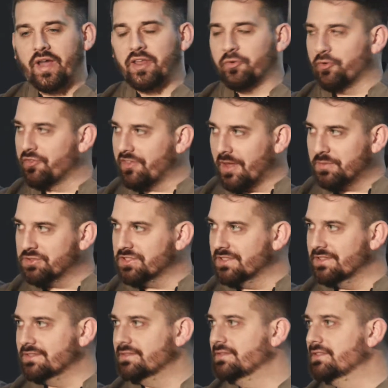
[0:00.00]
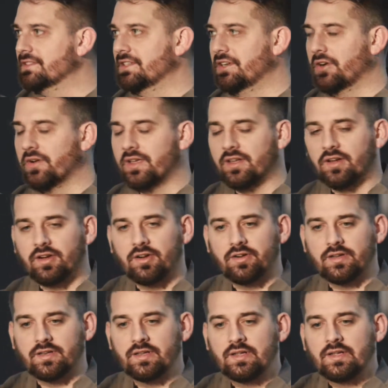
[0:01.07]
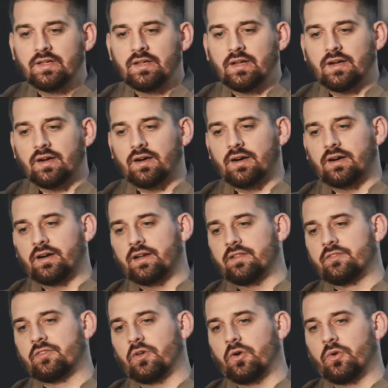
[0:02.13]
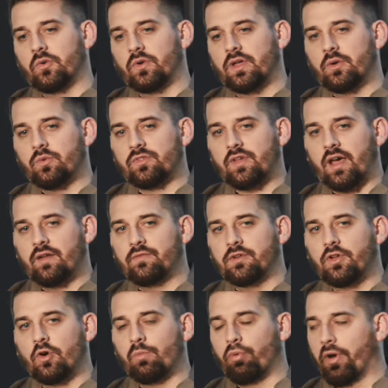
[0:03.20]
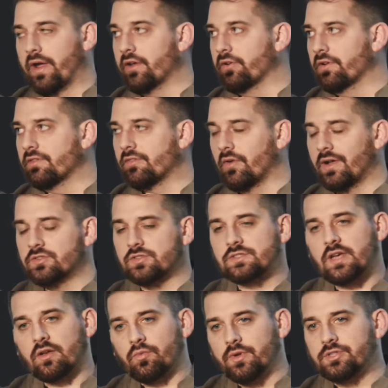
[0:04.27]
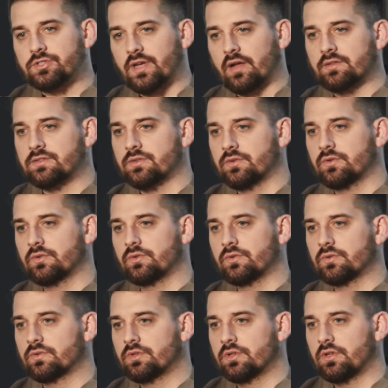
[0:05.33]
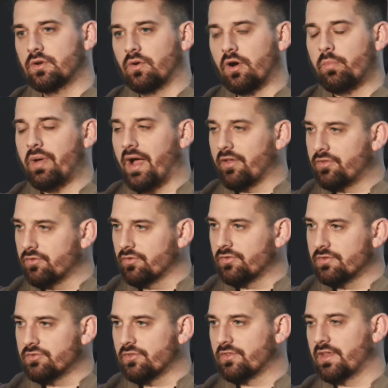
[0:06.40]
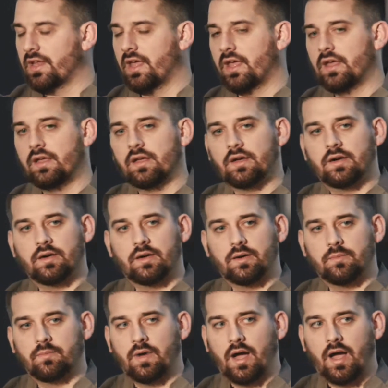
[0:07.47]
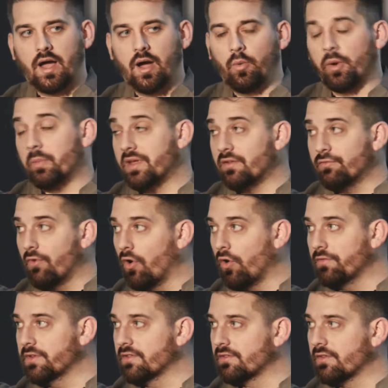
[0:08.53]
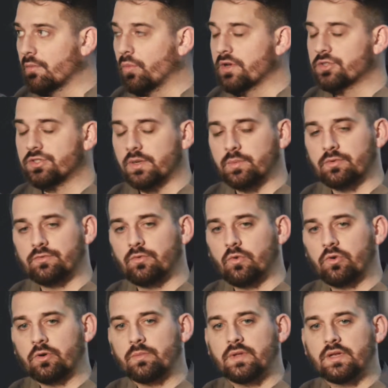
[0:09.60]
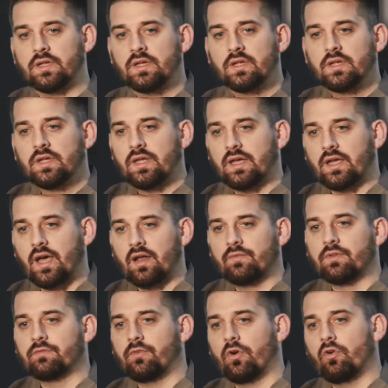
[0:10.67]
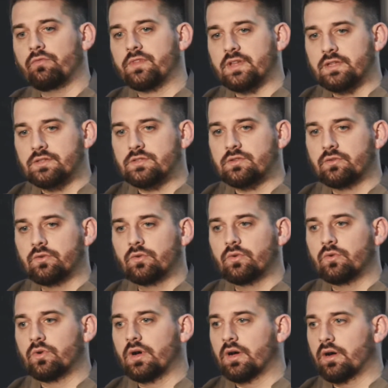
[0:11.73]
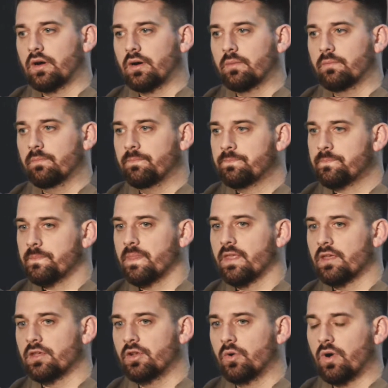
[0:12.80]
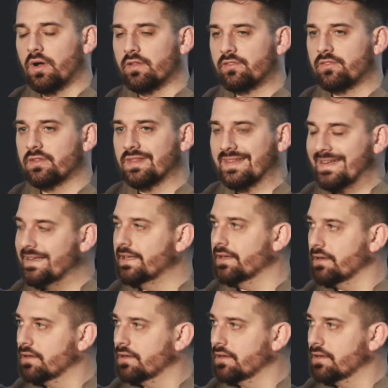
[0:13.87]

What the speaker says: reception, here, and so it was kind of a no-brainer. And so I just kind of reached out to, our pastors and just said, hey, I want to be involved in some way, shape, or form. And it kind of evolved into, us leading,